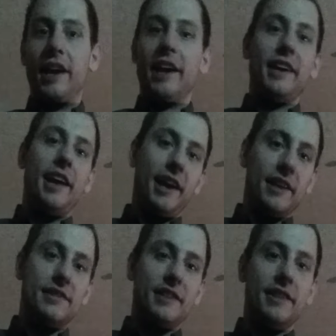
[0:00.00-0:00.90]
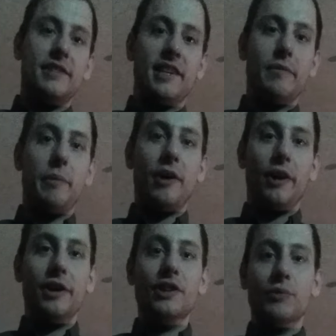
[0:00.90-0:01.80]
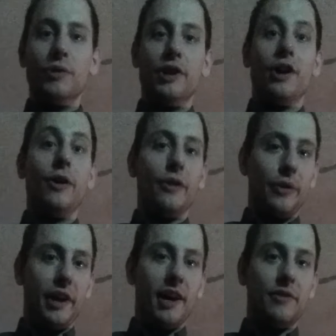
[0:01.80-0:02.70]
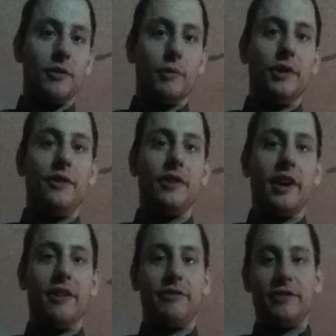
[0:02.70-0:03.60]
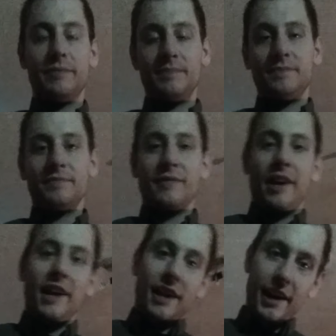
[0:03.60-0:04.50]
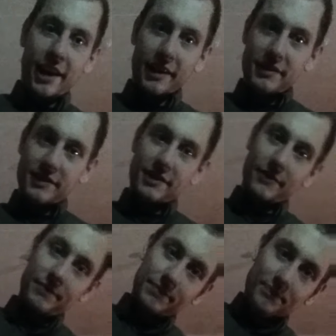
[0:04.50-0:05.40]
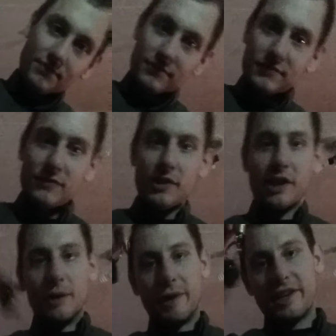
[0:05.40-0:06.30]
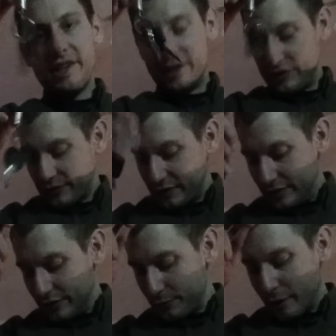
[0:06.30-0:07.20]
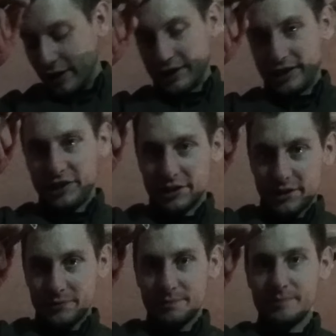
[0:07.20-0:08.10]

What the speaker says: and I can't say the same about Underwood, although they have some good stuff. Next, got my keys in this pocket here.